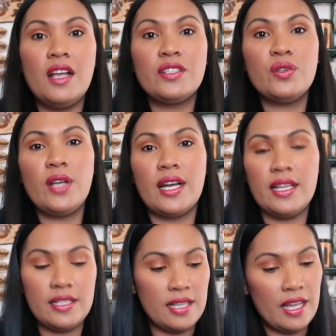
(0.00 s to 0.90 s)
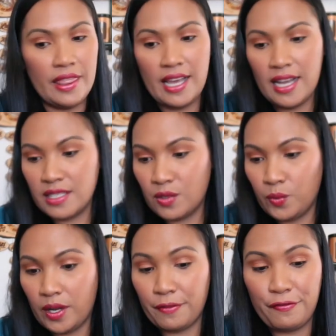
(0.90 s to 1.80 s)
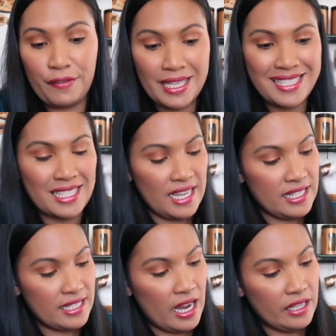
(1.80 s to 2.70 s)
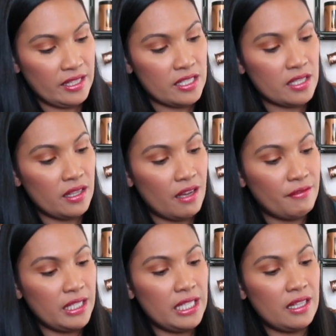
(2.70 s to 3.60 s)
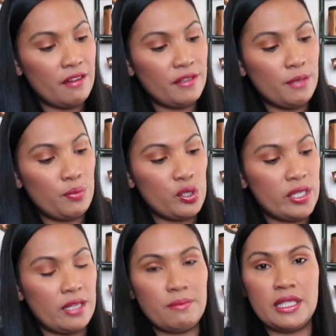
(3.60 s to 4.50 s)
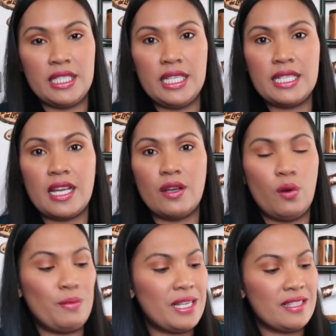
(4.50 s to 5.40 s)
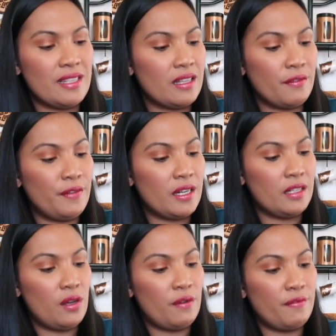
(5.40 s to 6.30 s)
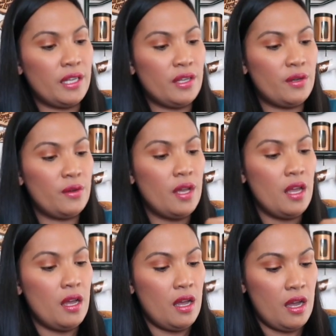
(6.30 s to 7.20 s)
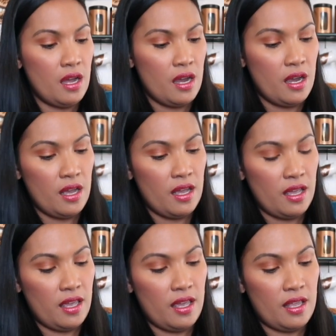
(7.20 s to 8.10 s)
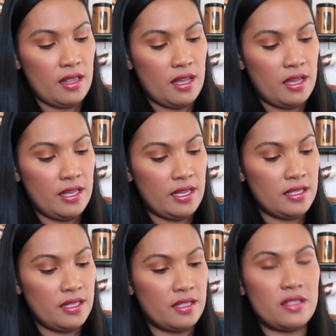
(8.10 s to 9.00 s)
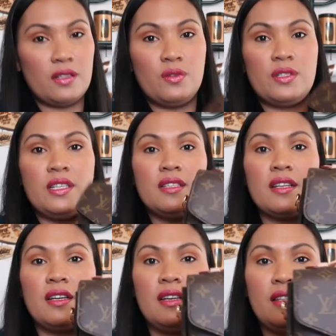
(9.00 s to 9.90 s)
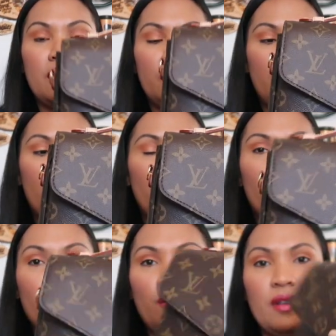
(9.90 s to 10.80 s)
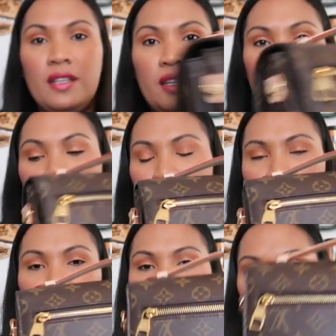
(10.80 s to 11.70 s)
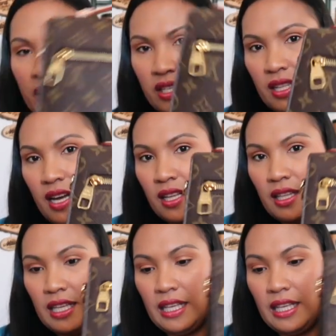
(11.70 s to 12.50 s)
So guys, that's what fits inside this lovely, lovely Pochette Métis. I hope that's not a very long video. And yes, let's close this. And there you go. Can you imagine that?